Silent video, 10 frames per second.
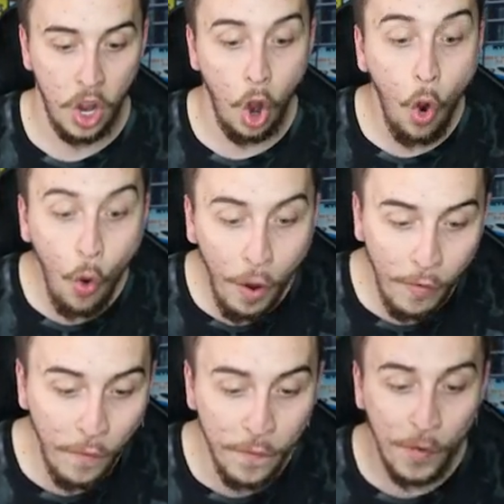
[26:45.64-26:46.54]
Oh,
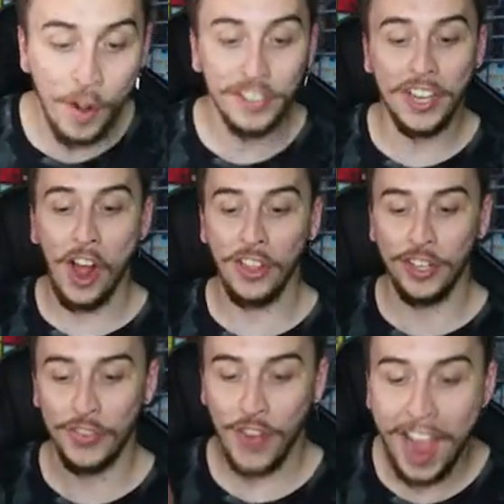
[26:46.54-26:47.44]
a reverse
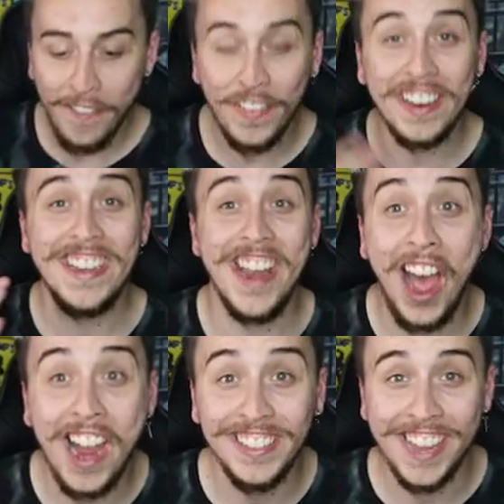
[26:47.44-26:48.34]
holographic
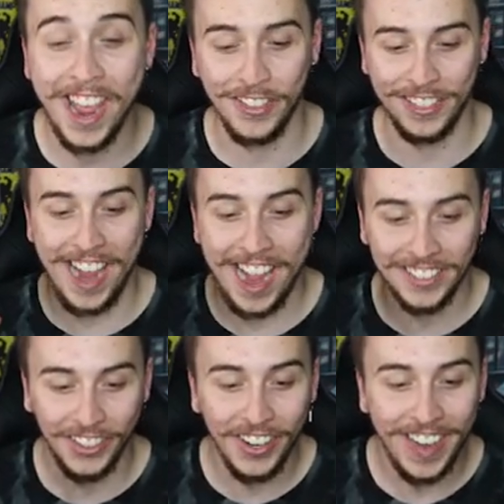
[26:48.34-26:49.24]
Ninetales,
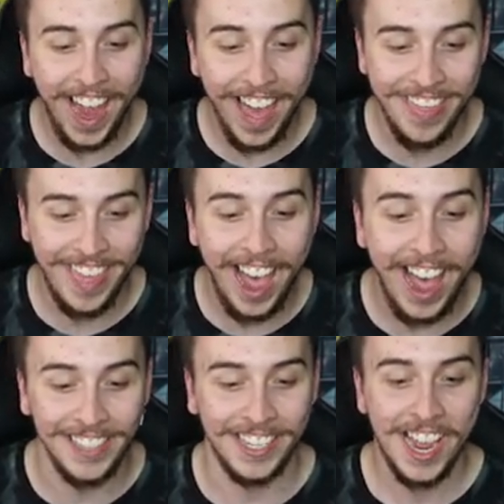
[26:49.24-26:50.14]
guys. Look at
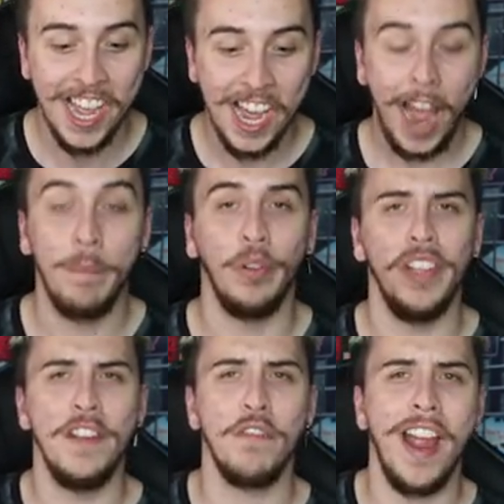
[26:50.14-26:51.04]
that. I
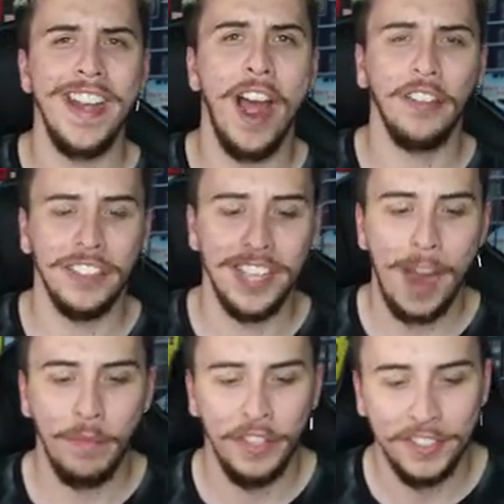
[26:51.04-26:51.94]
believe right now at the
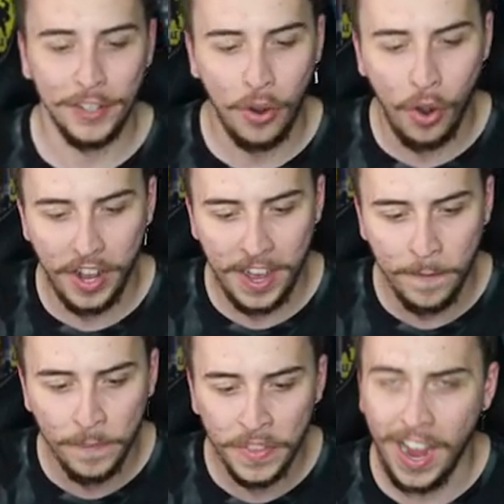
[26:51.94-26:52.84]
time of this recording,
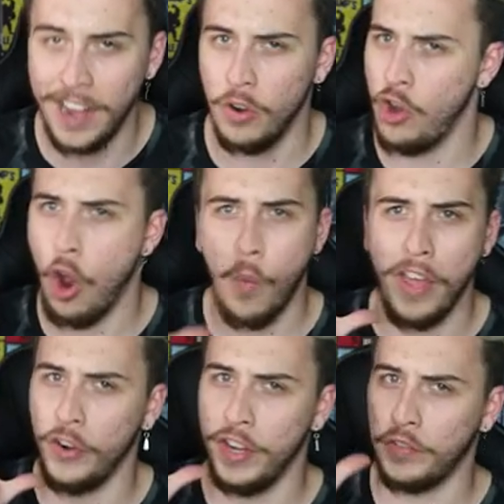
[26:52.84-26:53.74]
I don't know
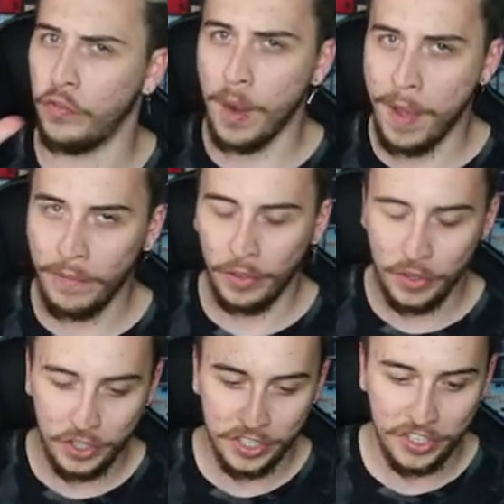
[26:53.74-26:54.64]
whether it's from
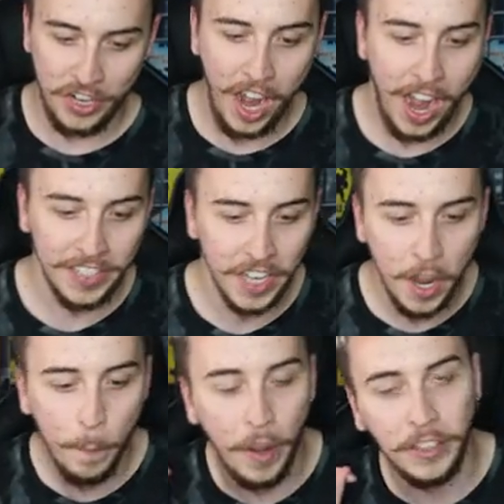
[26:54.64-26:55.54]
Evolutions or not,
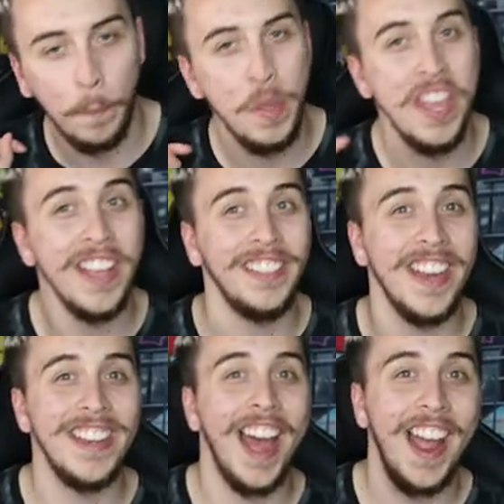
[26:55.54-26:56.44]
but the
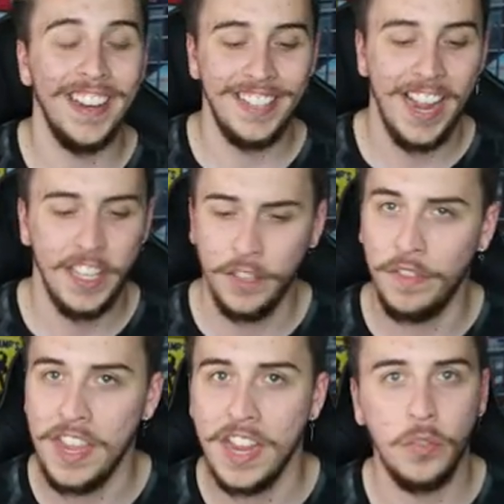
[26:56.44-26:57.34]
PSA 9 and 10s of
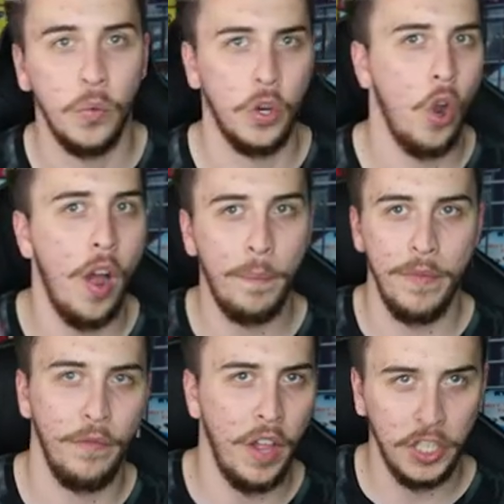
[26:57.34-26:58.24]
these will go up
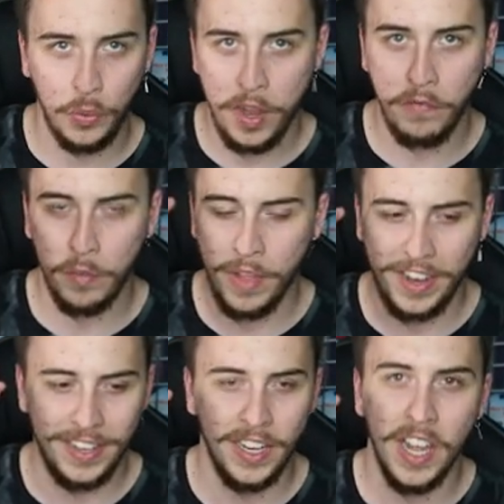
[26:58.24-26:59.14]
and fluctuate from
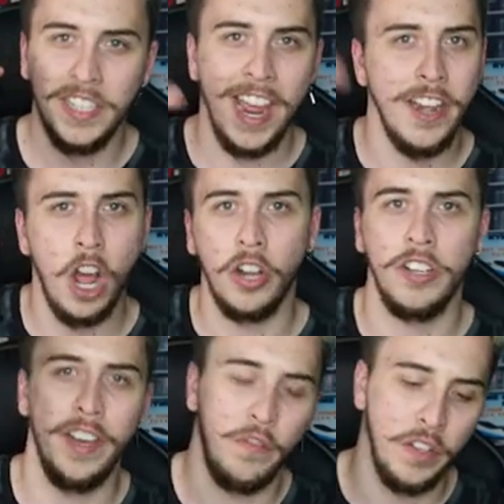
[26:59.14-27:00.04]
like a
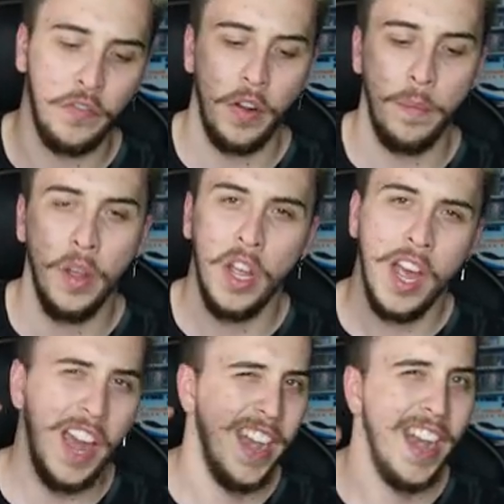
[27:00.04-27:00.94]
$10 difference from
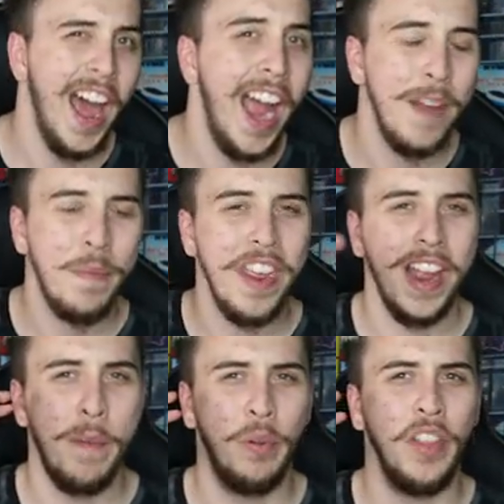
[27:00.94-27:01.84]
a 9
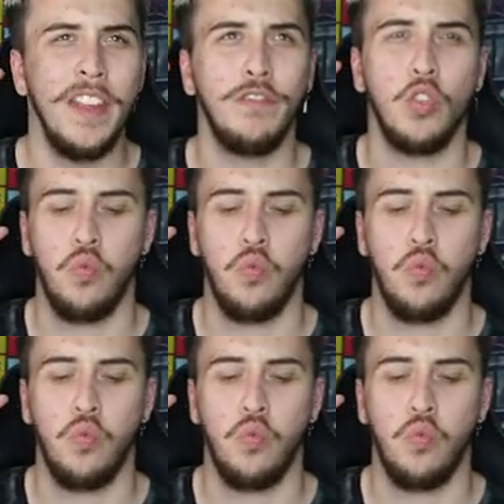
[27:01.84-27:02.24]
being, I believe,